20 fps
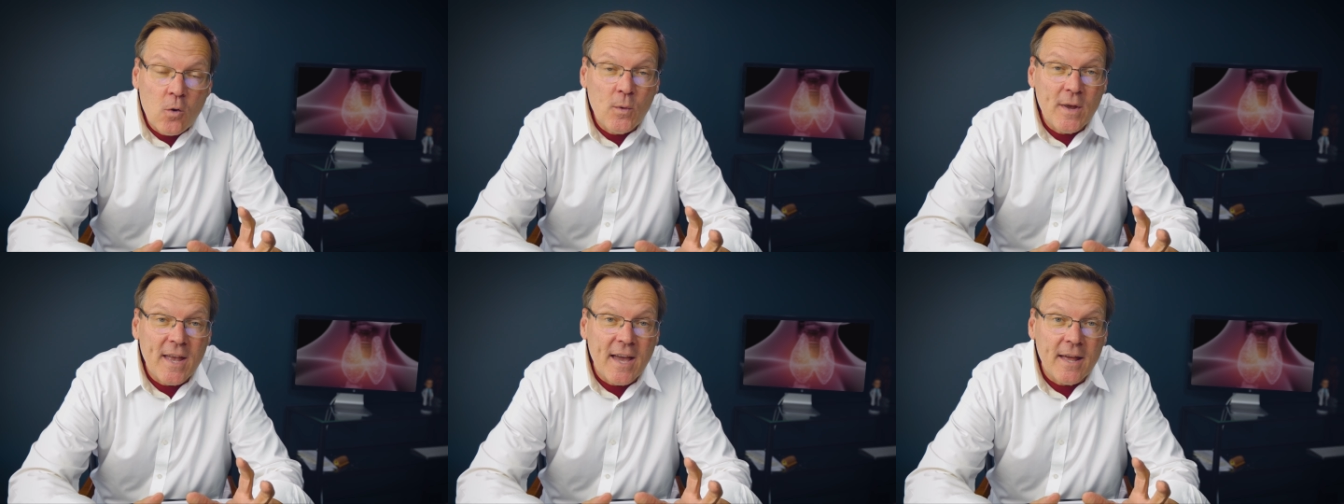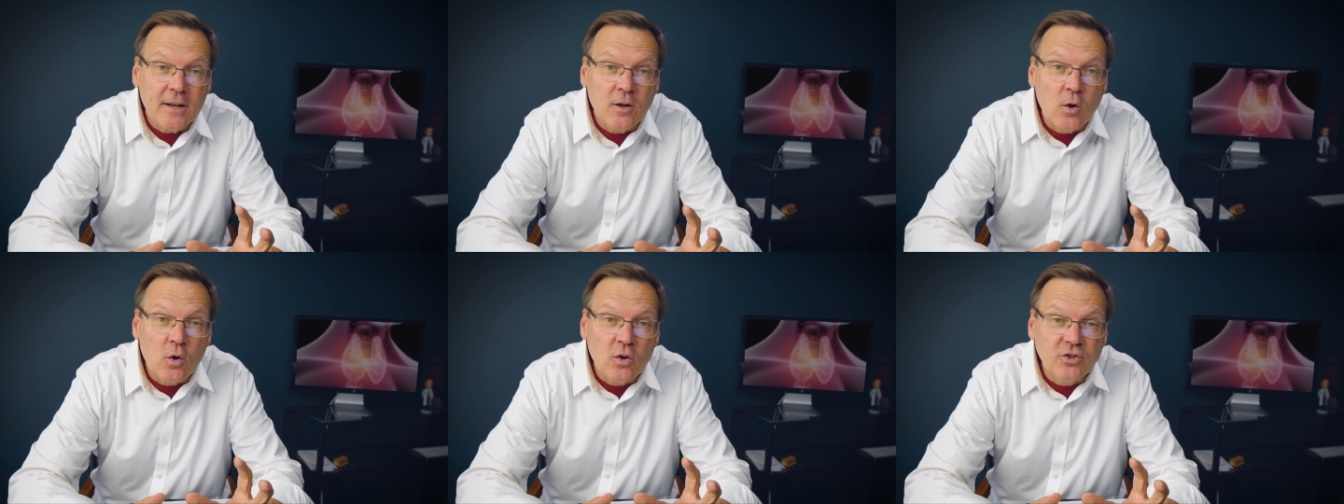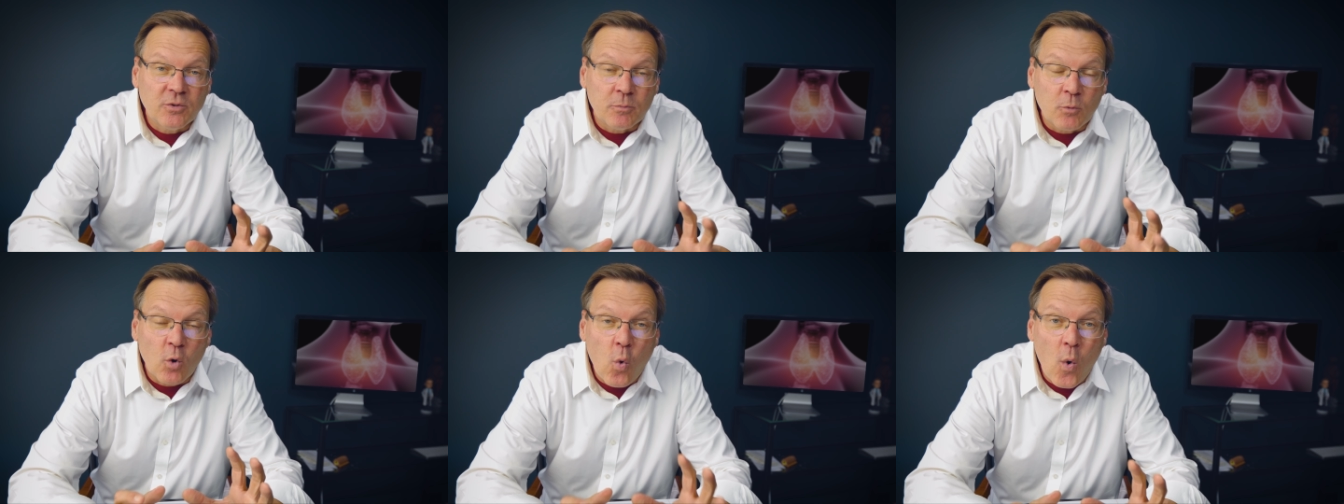We had
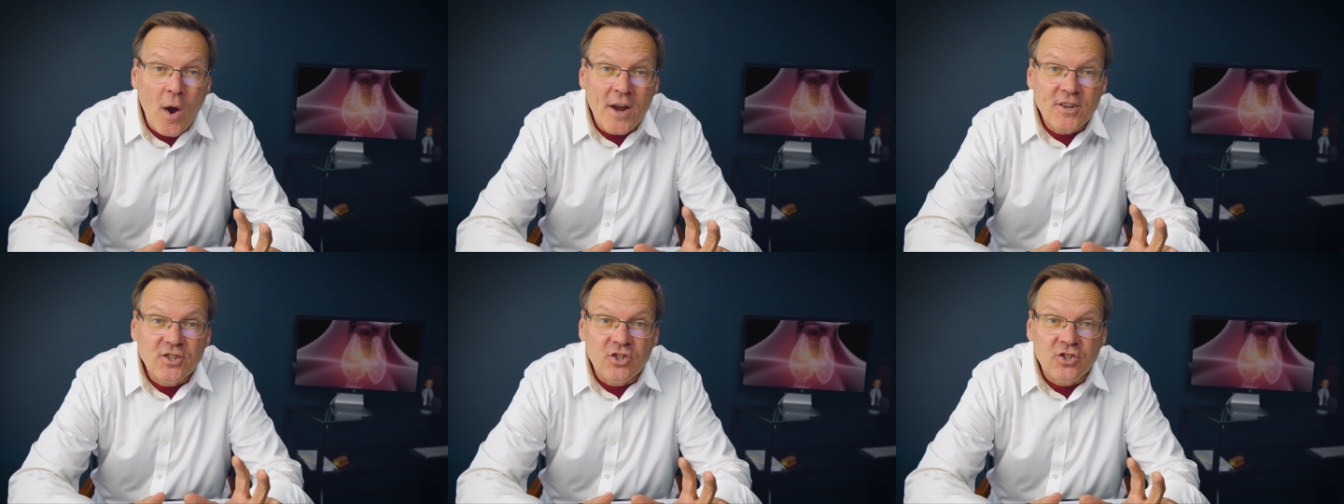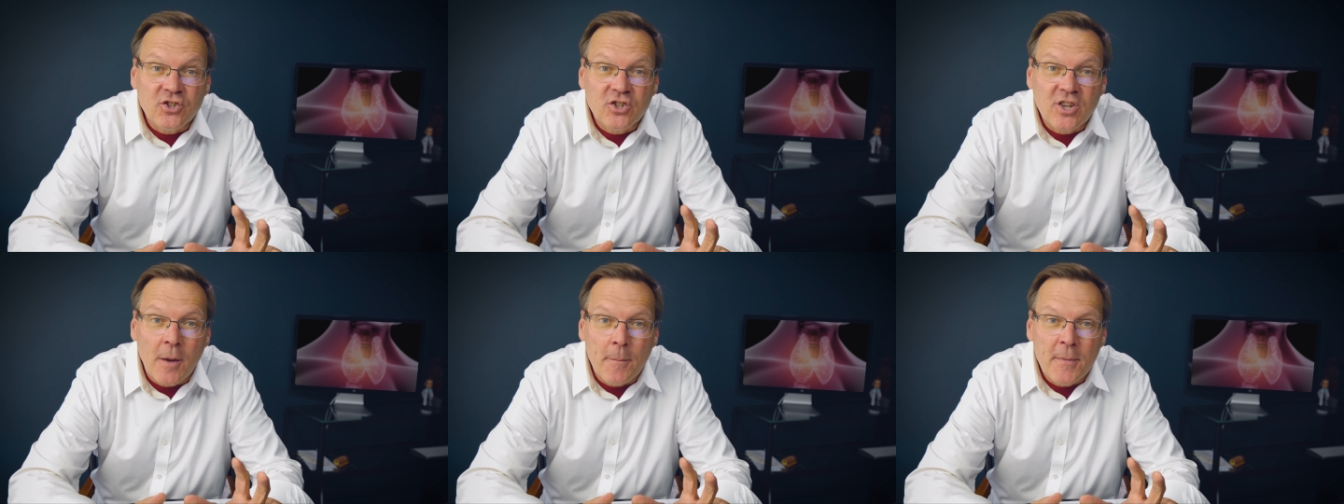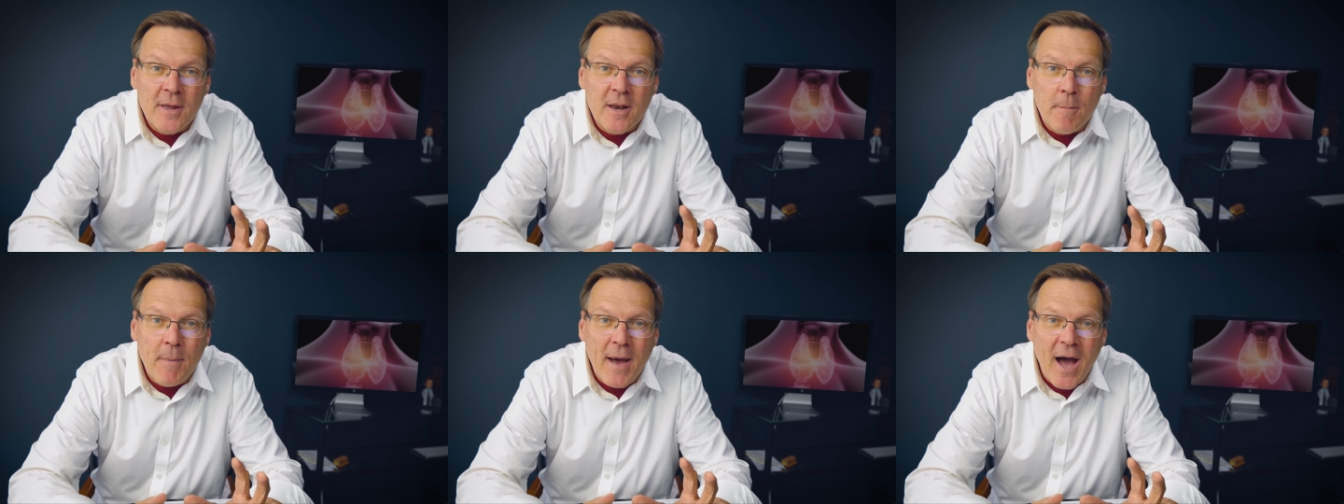some questions
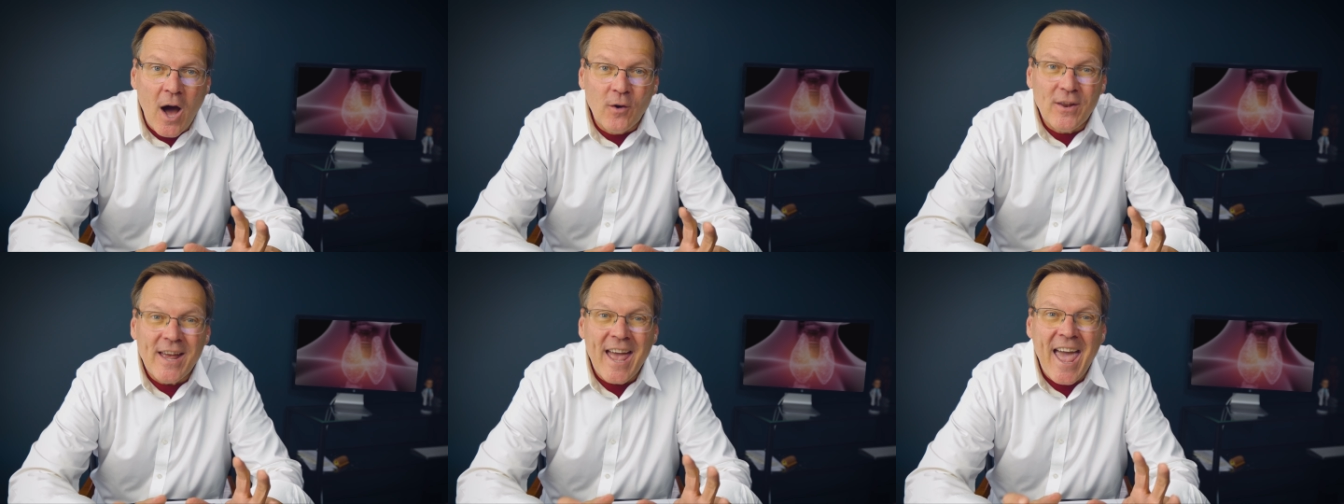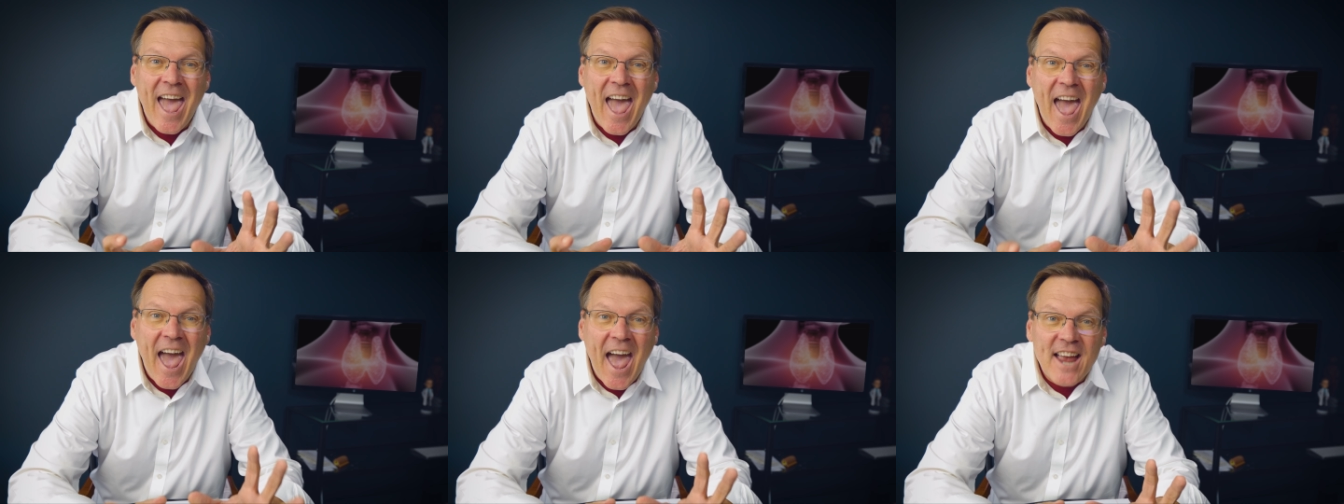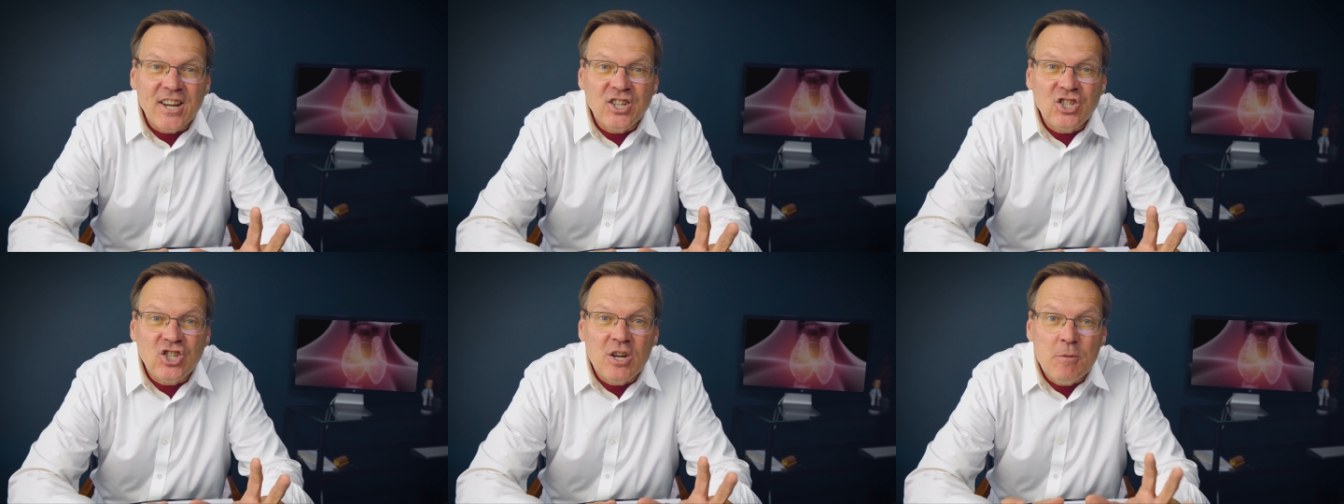come in about
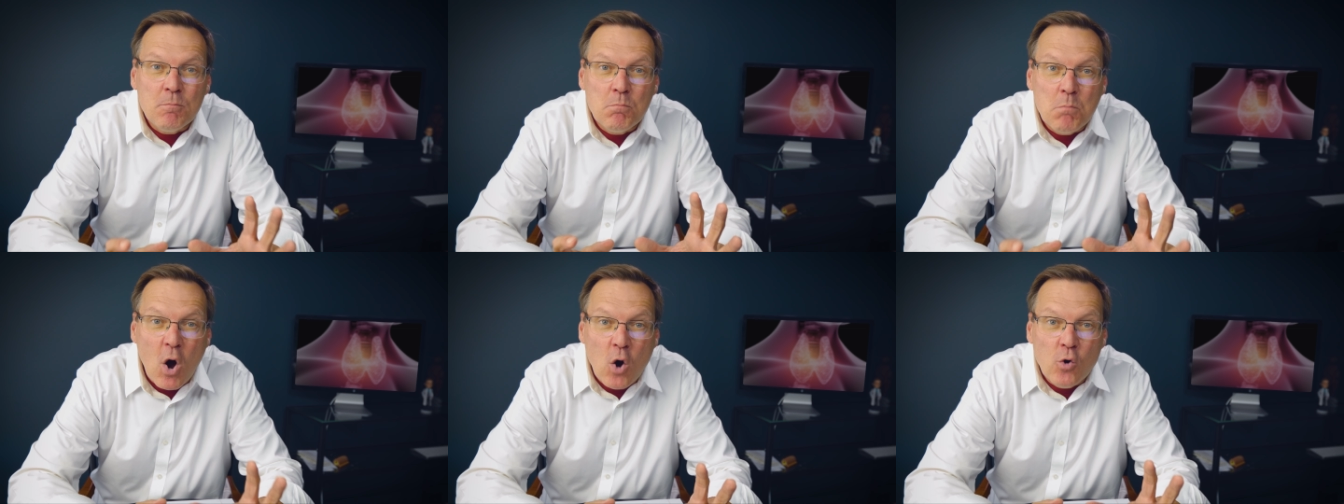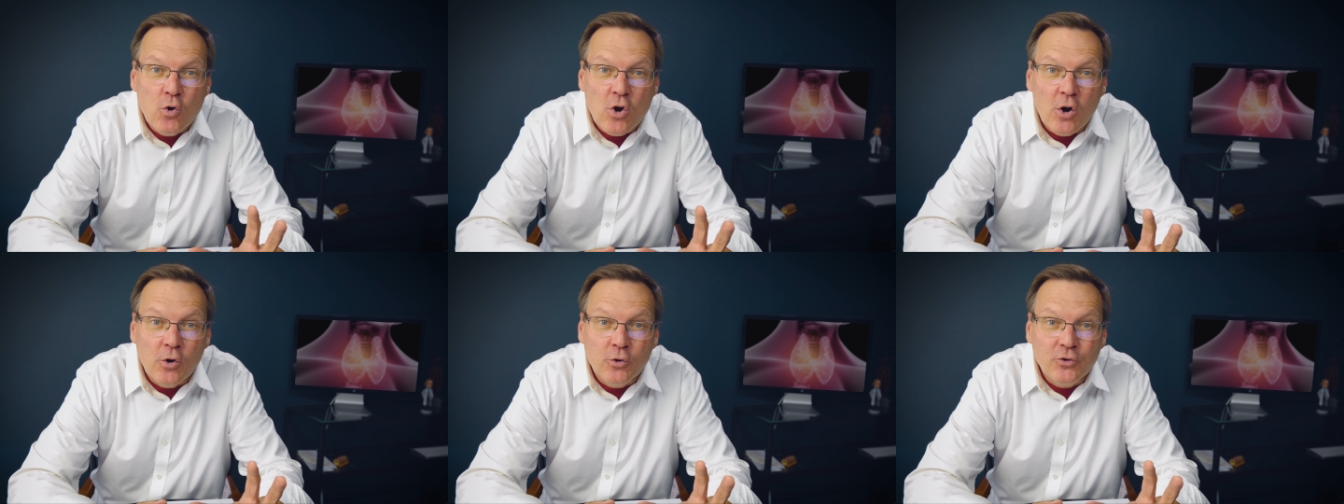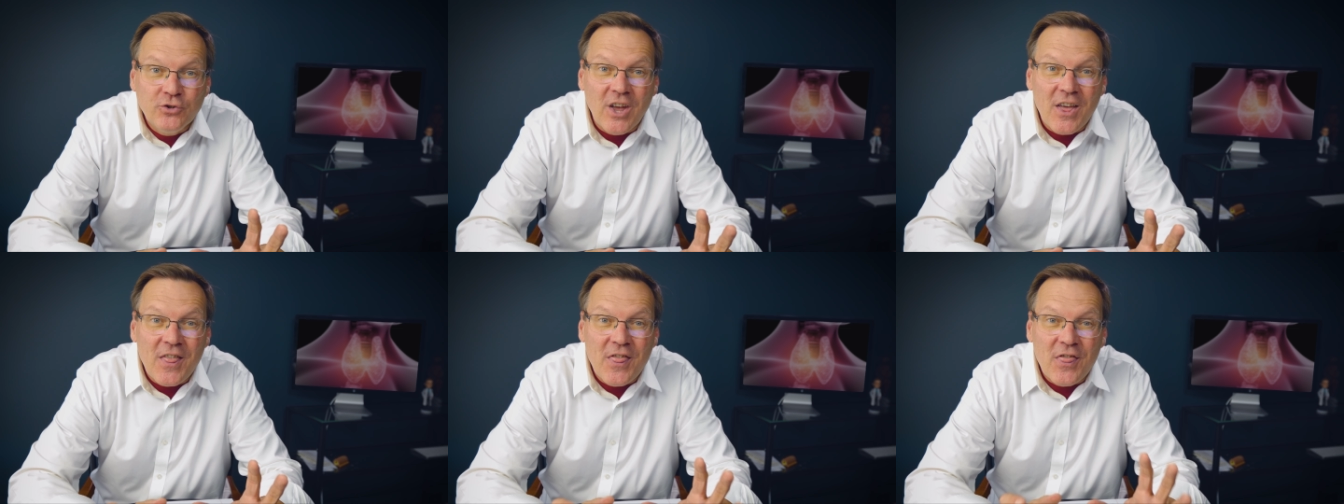
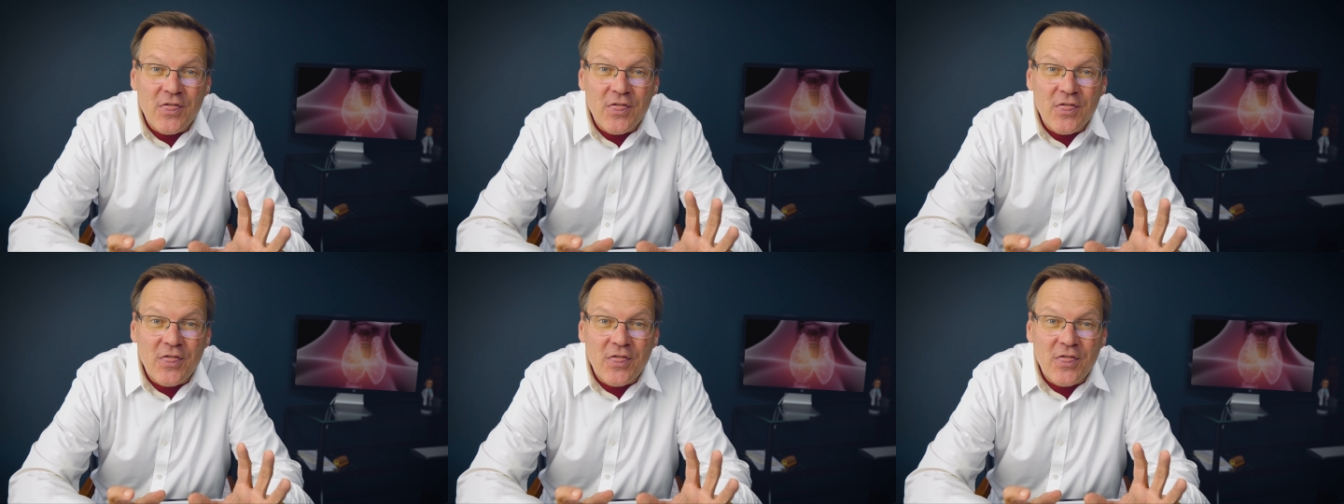Hashimoto's